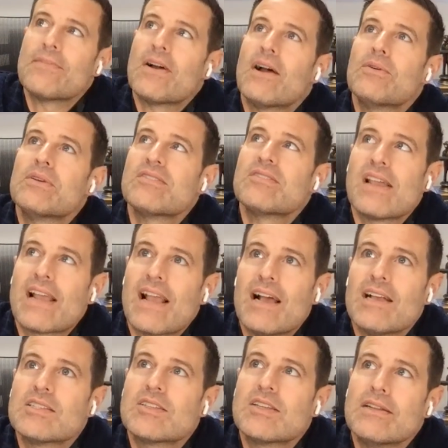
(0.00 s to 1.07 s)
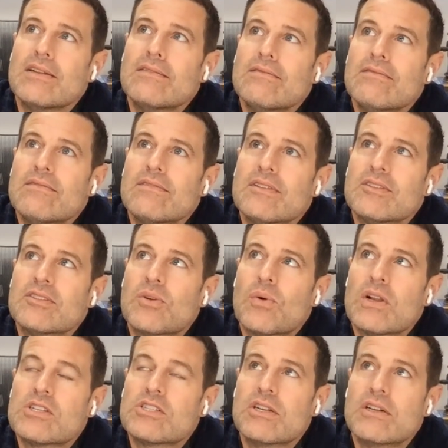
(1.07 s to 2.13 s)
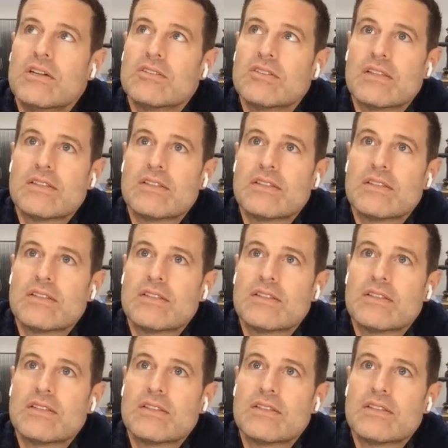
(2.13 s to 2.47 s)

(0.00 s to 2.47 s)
I always like asking this question because I